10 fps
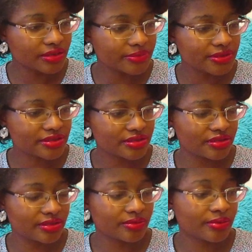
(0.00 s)

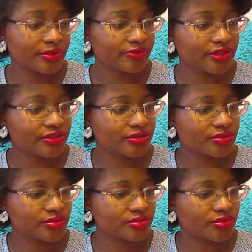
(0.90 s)
me read
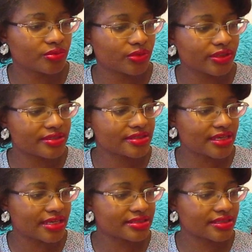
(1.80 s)
you what it
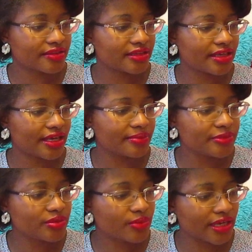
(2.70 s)
says. The
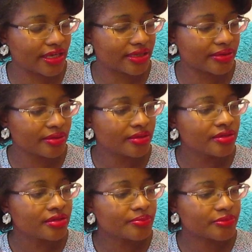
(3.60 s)
MUA
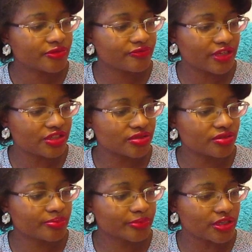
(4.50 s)

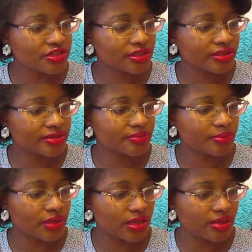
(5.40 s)
Professional Brush Cleaning
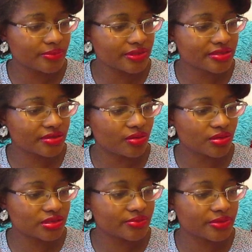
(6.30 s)
Balm is the
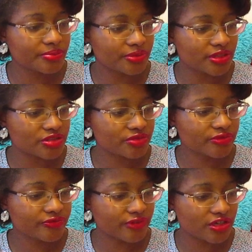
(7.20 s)
ultimate brush
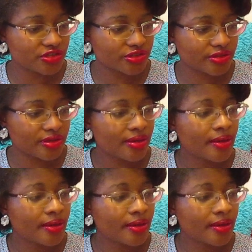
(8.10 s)
refresher.